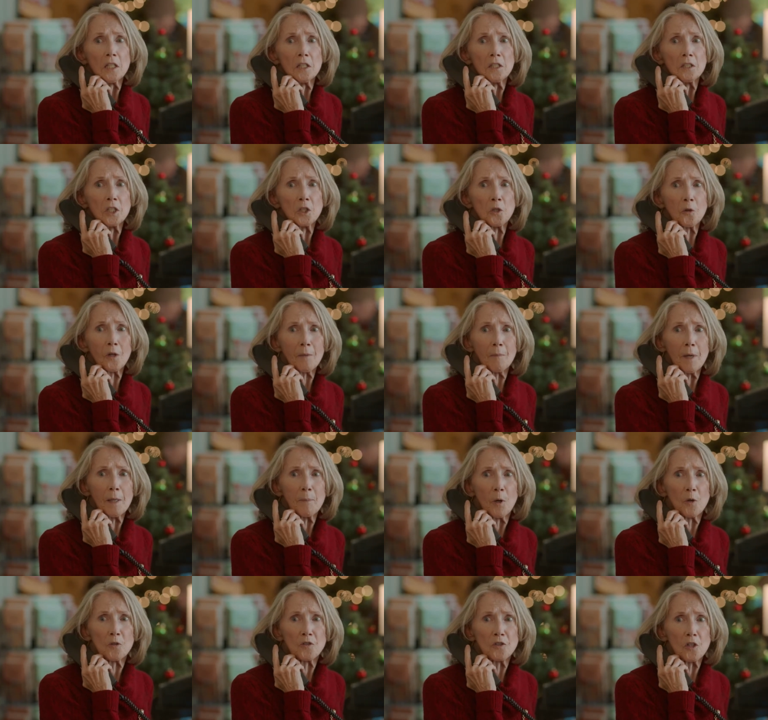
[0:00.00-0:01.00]
did you get my
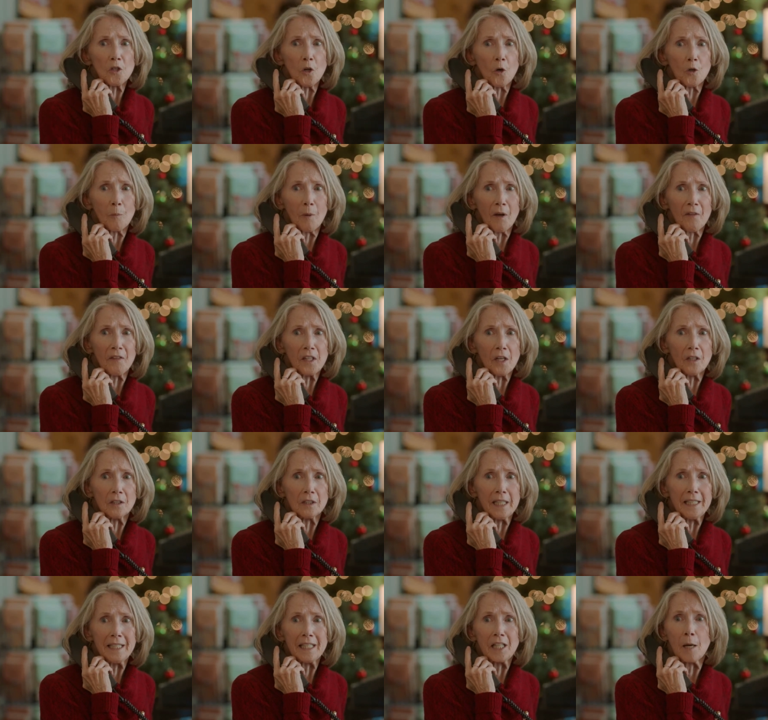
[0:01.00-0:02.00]
post-it note about the young
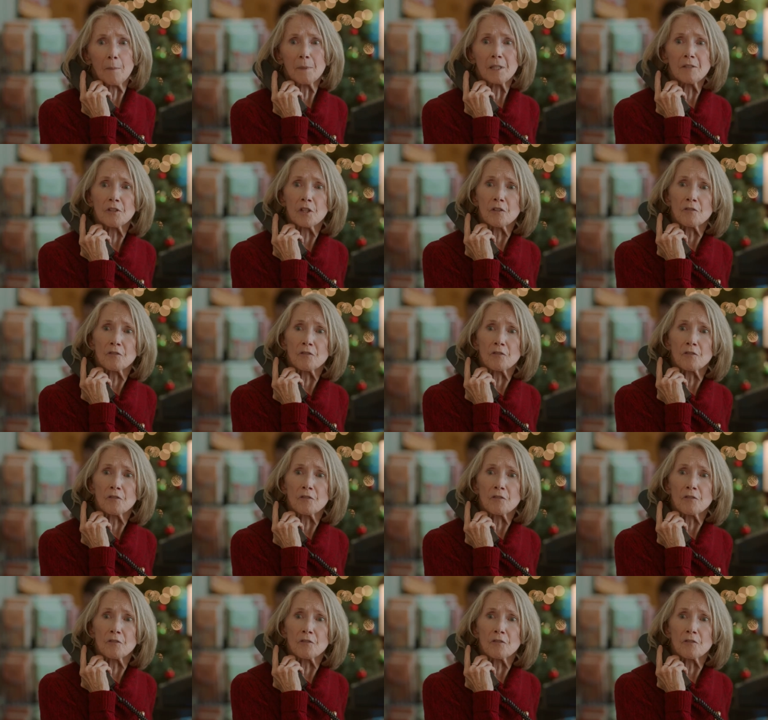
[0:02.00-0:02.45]
lady coming for the